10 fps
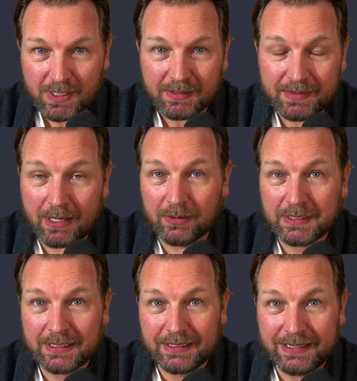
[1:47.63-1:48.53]
Now,
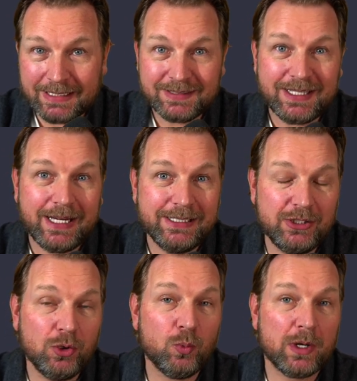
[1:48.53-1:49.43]
let's say
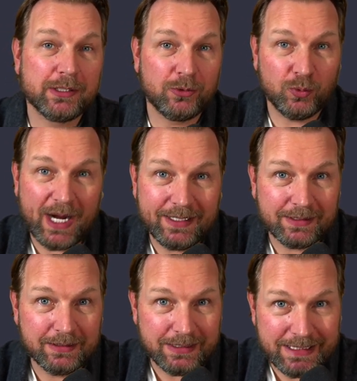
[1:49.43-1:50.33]
you want to write
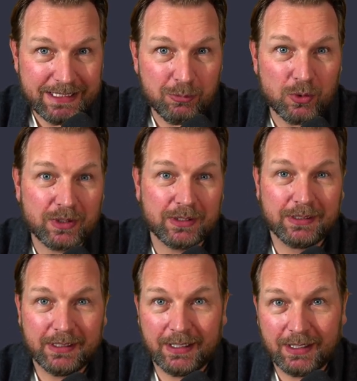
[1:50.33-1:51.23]
an ebook
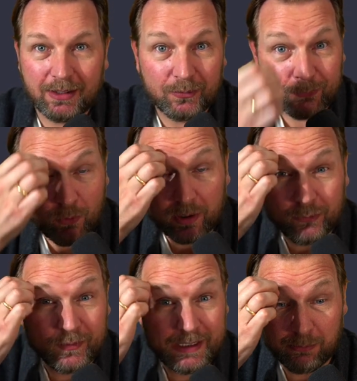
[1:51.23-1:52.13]
for
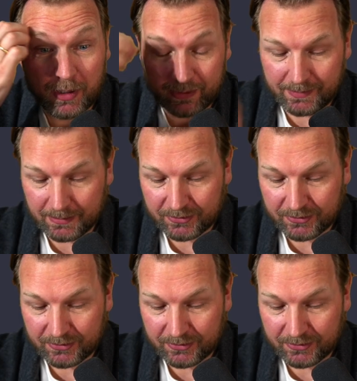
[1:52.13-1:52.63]
affiliate marketing.